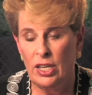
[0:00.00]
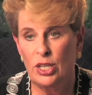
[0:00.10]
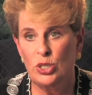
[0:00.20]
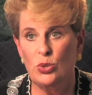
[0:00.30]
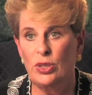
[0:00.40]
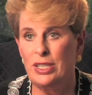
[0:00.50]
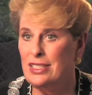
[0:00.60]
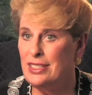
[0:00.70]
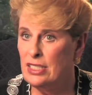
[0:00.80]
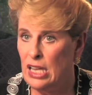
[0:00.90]
So this
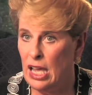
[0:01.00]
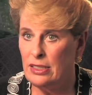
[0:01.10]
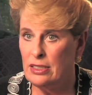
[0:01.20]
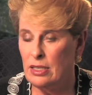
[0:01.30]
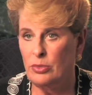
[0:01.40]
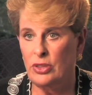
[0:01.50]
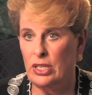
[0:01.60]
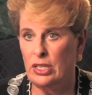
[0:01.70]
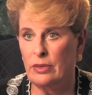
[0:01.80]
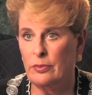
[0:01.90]
is not
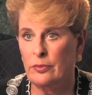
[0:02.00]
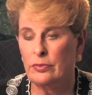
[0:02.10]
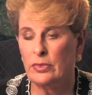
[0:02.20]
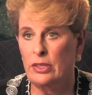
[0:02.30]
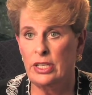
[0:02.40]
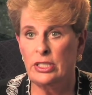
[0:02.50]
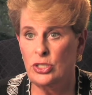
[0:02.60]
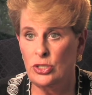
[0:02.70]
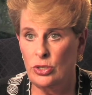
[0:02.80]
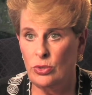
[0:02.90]
something that's
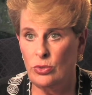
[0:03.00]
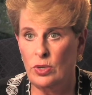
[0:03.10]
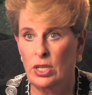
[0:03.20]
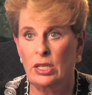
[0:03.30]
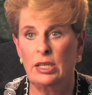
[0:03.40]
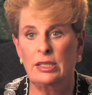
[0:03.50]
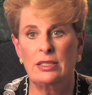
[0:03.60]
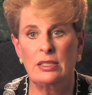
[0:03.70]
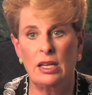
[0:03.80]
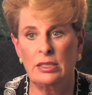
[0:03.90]
new. It's
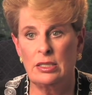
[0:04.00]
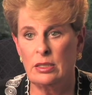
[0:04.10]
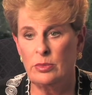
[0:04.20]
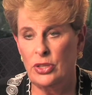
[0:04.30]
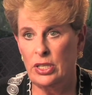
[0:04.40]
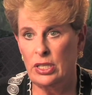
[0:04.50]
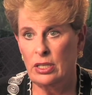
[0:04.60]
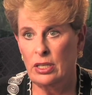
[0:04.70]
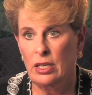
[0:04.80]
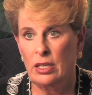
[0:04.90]
not
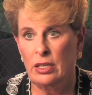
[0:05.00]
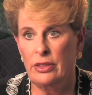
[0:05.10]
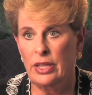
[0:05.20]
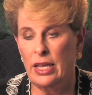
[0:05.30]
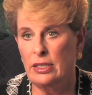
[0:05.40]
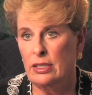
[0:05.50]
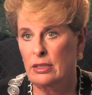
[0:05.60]
something that